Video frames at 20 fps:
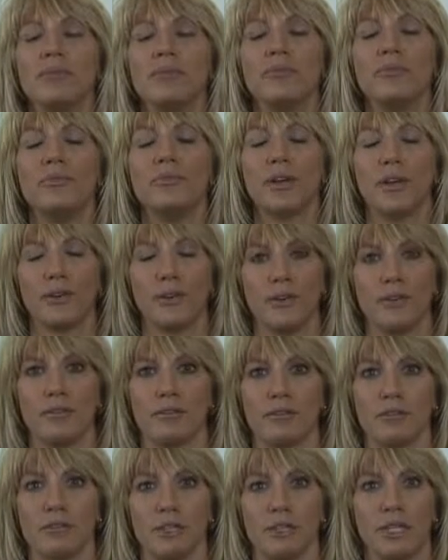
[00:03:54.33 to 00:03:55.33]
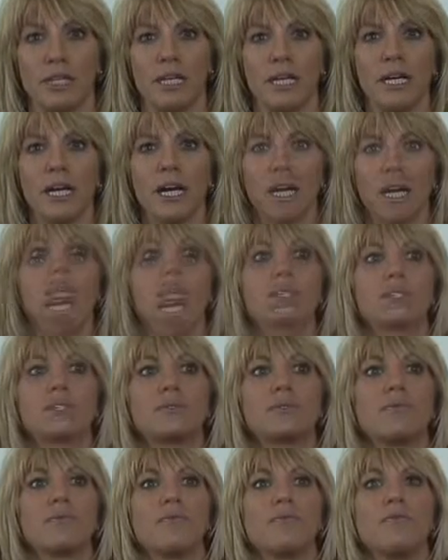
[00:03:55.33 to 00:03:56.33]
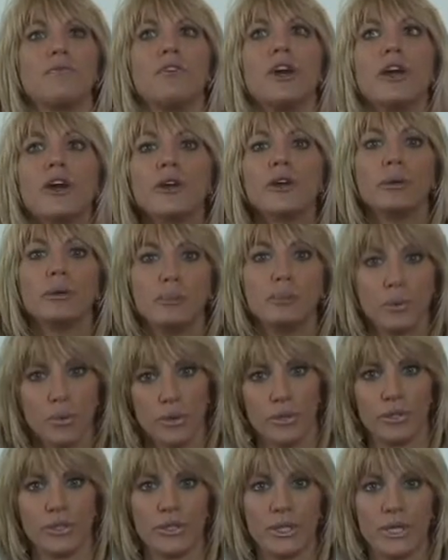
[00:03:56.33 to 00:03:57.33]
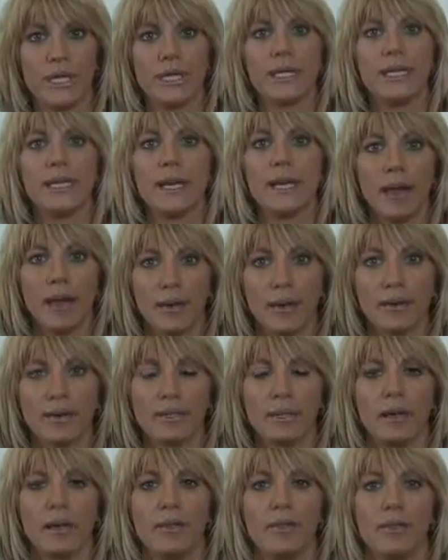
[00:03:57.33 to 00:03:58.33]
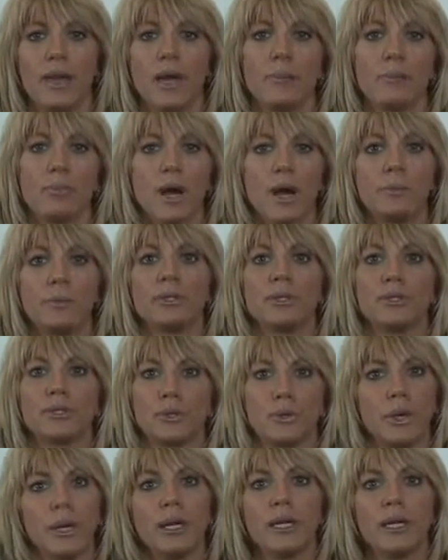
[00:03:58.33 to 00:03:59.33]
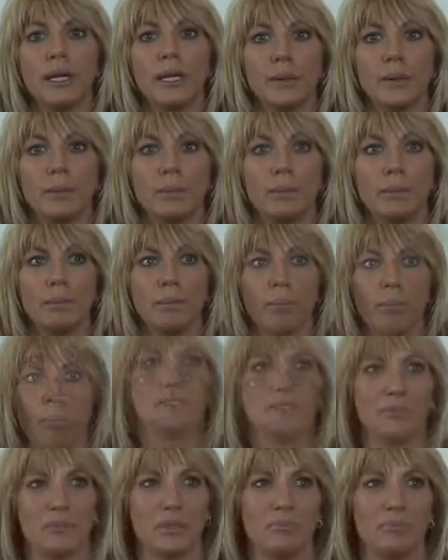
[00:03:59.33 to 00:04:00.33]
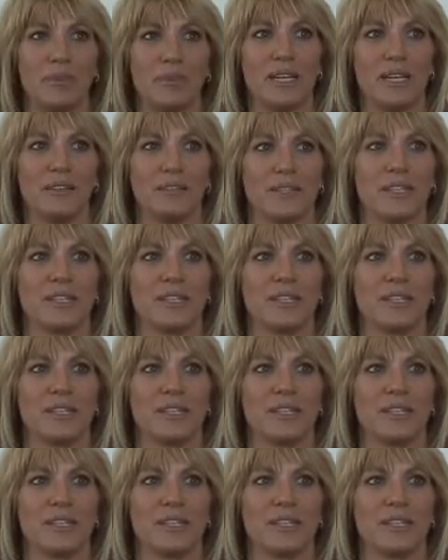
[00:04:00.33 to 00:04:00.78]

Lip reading: very thoroughly. It's very important to get that proper training. I have a